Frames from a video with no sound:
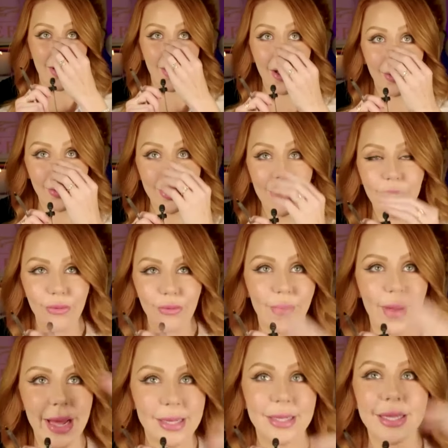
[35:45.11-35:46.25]
I only know the
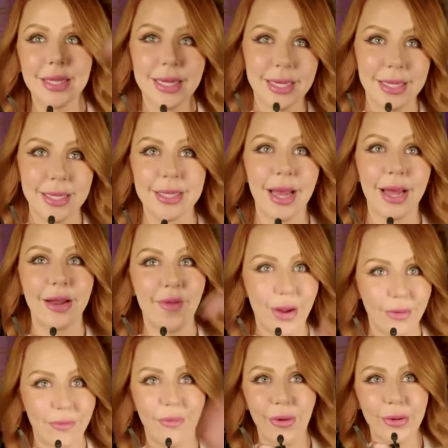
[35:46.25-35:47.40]
ranks inside of Air
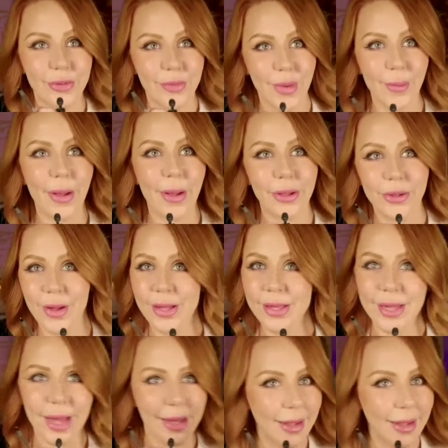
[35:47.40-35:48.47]
Force, so I apologize that.